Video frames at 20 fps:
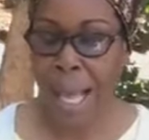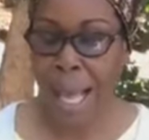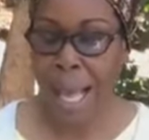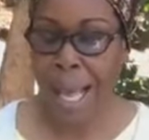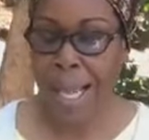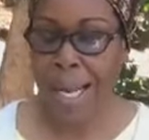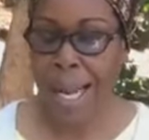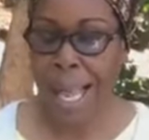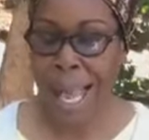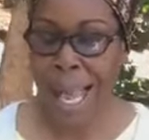
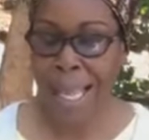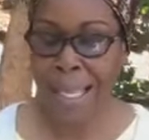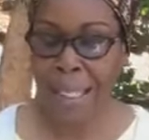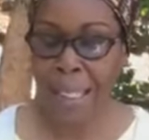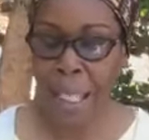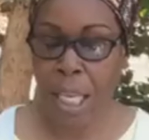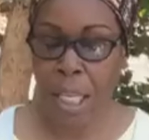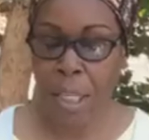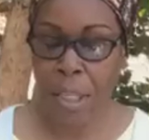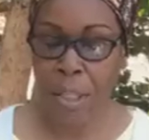And as
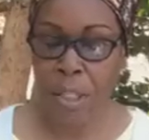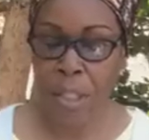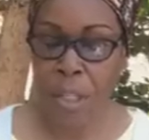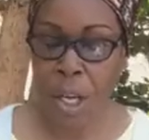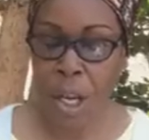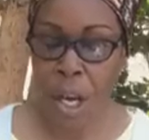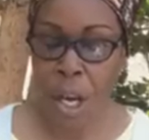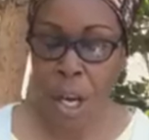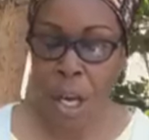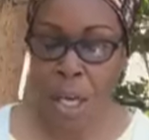they
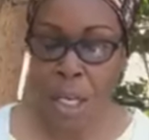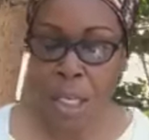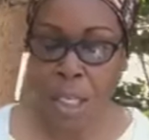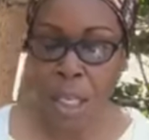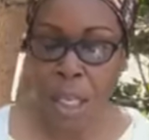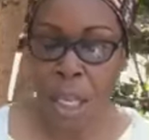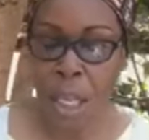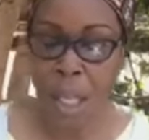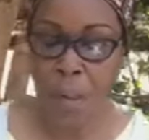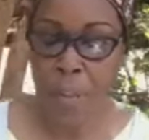song
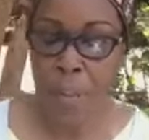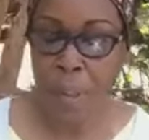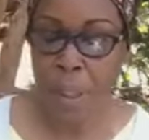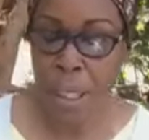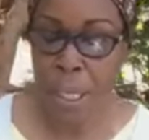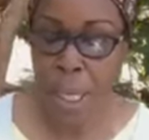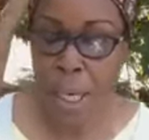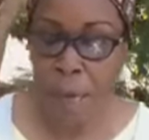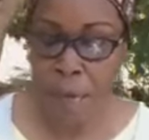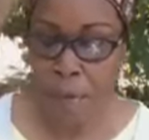
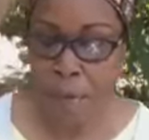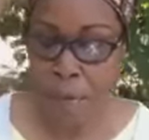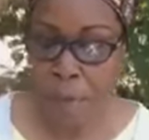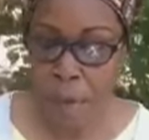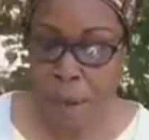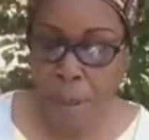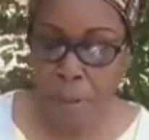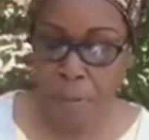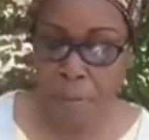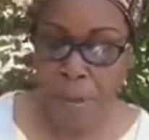plead
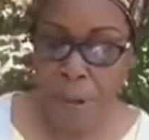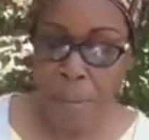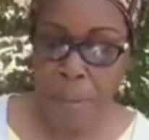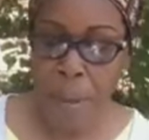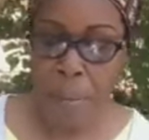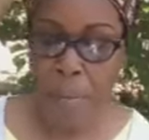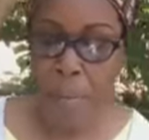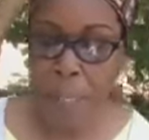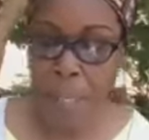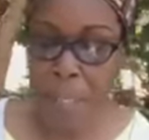forth from
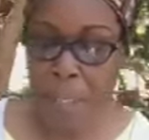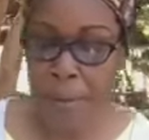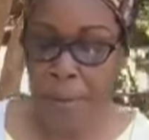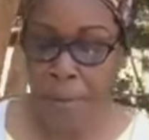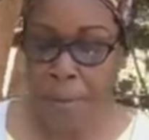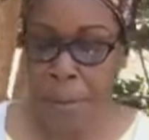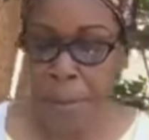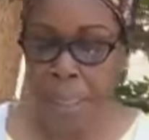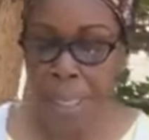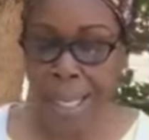the
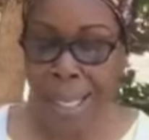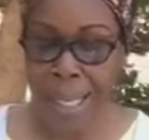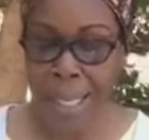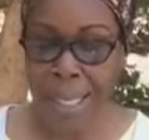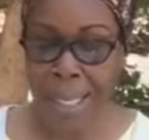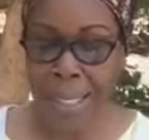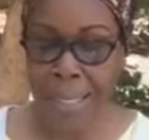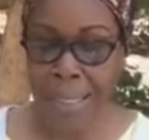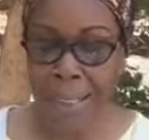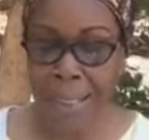blissful
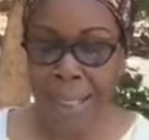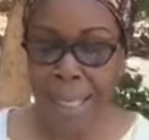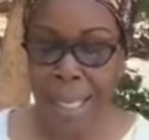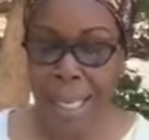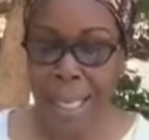Eden,